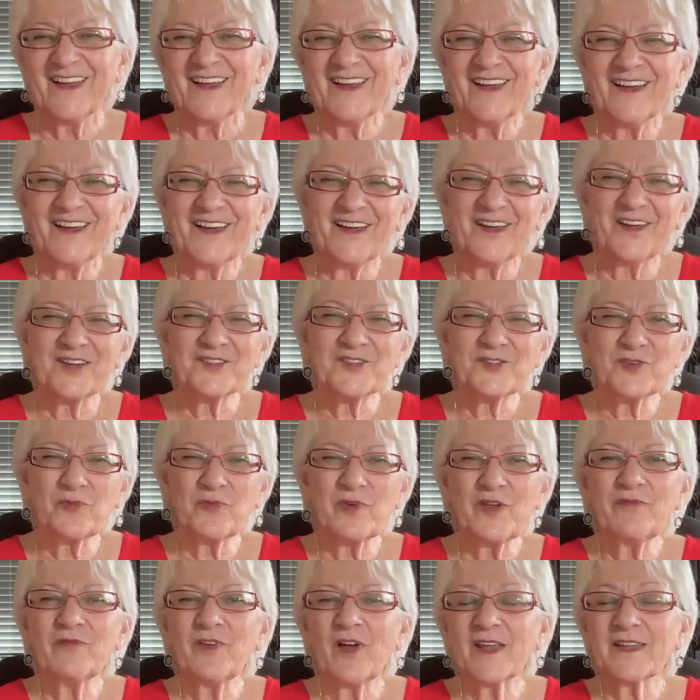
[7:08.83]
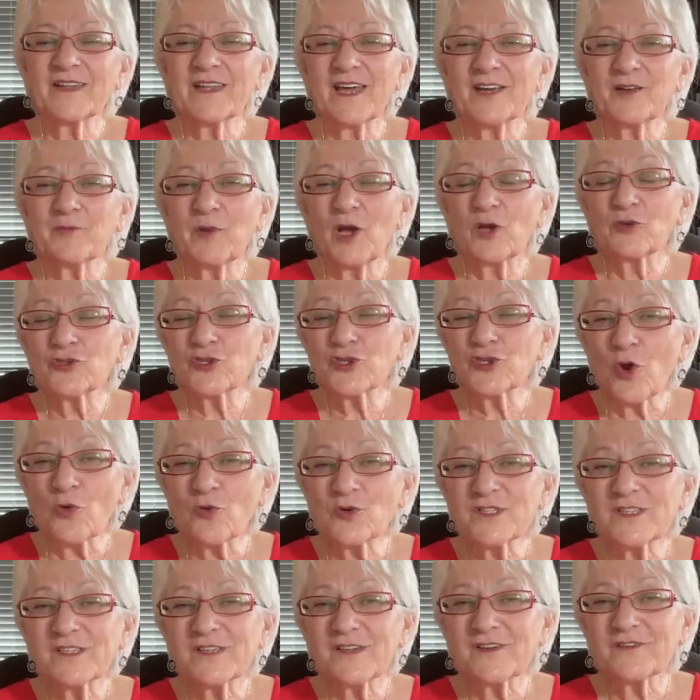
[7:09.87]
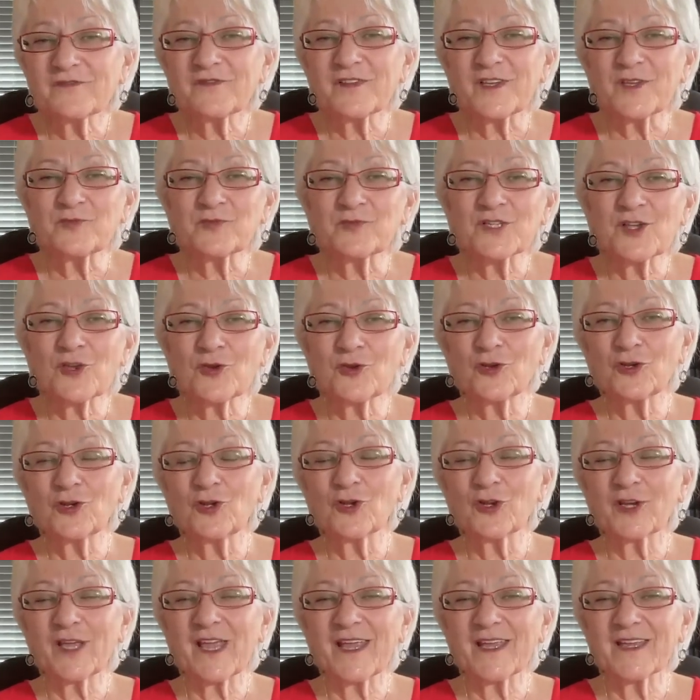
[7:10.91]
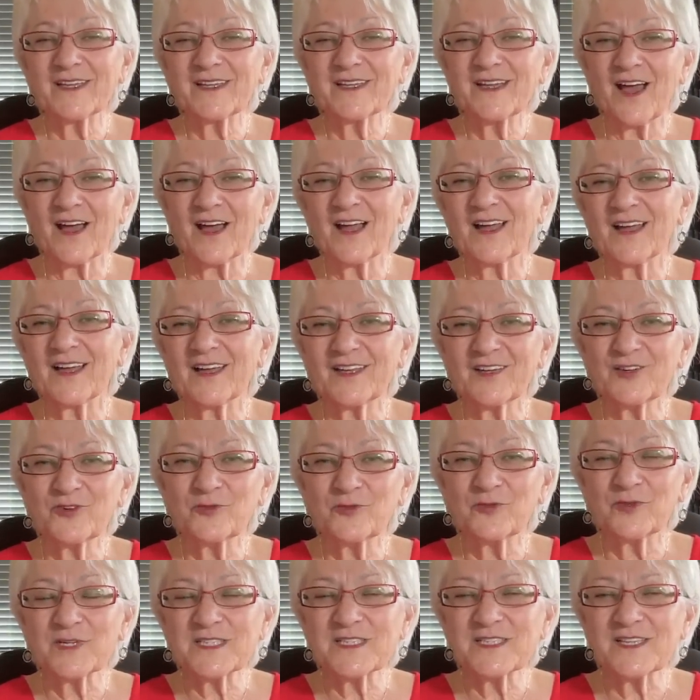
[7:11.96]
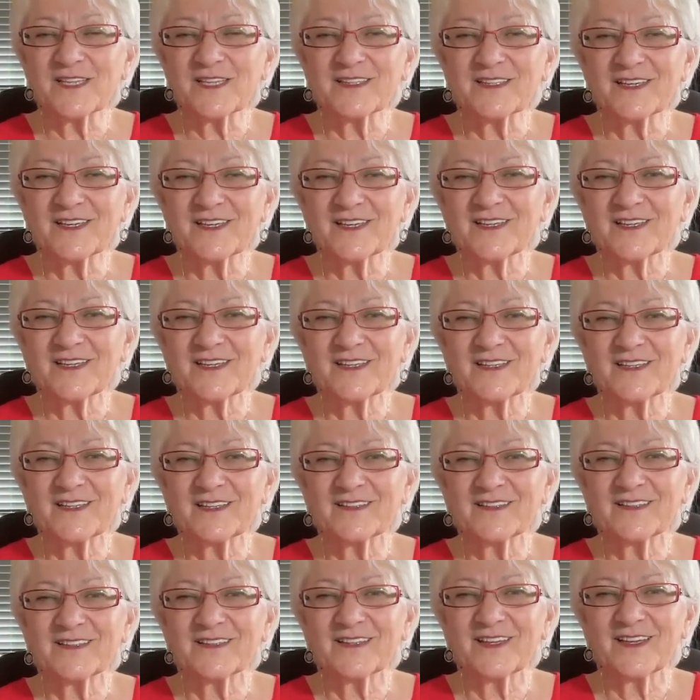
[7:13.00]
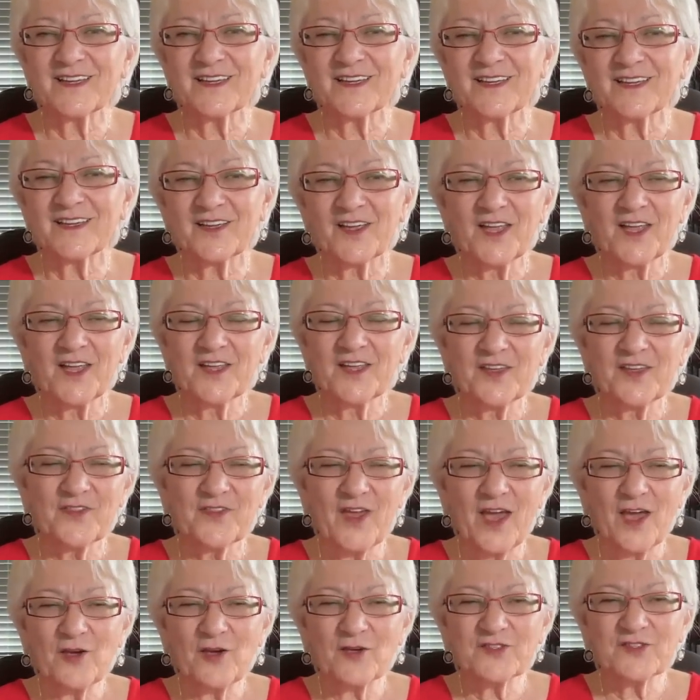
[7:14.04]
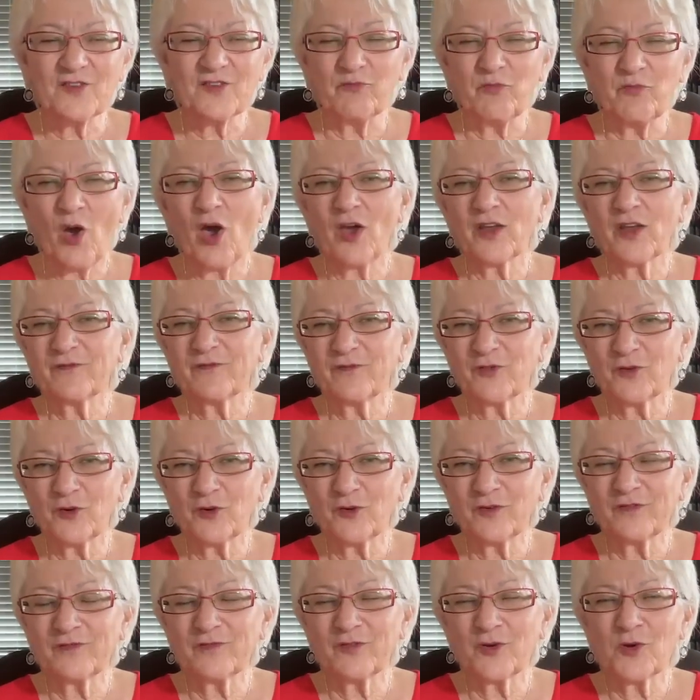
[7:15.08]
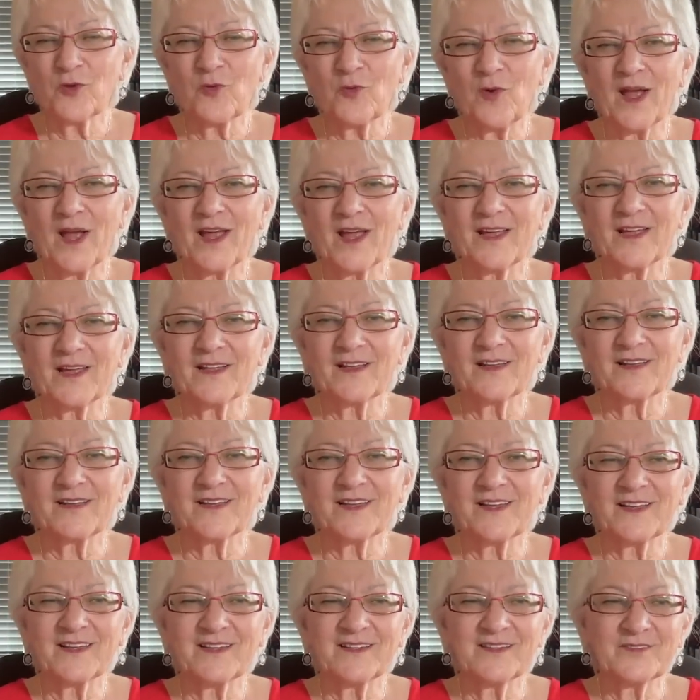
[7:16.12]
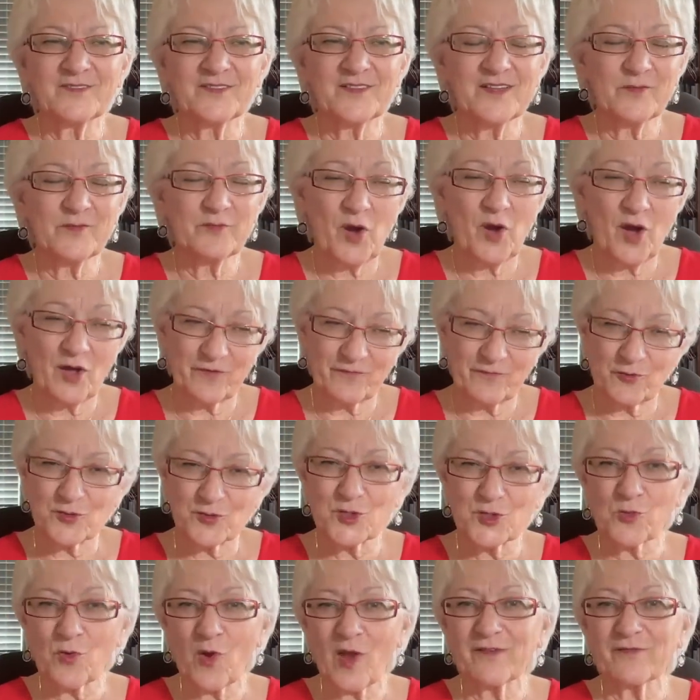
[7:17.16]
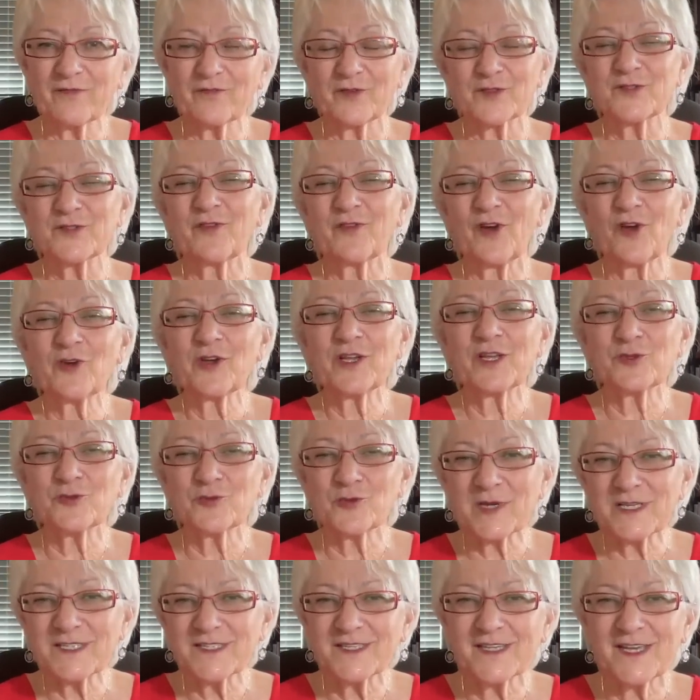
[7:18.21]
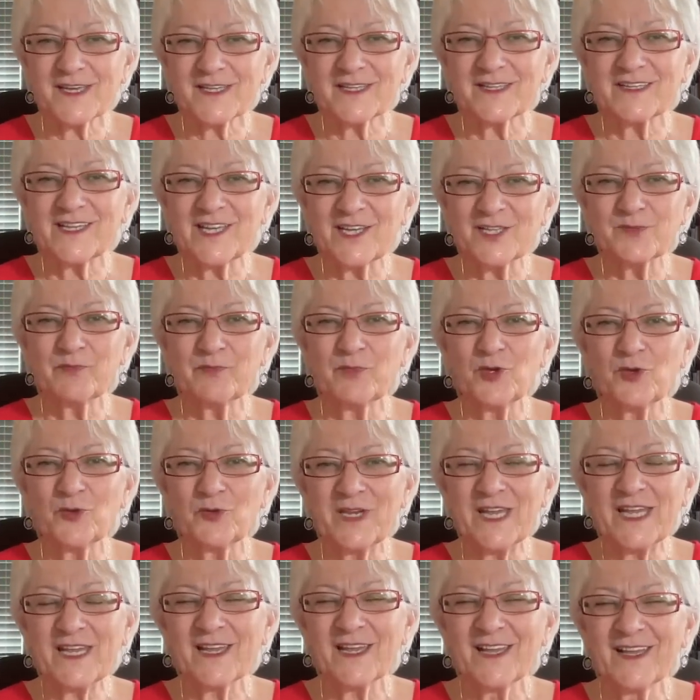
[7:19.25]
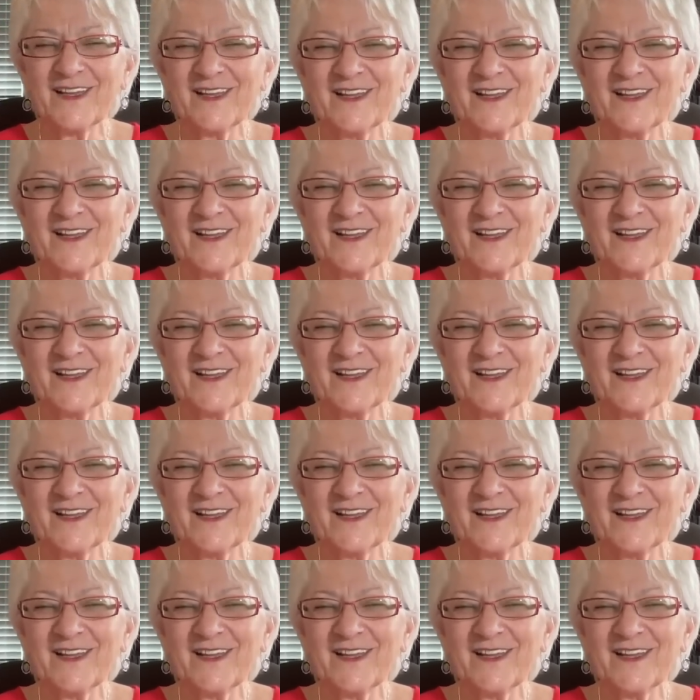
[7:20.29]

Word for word: Uh, so we find out about Joseph. He was a good-looking guy who was in the in uh, the house of Potiphar for a while, and uh, Potiphar's wife was very interested in his beauty.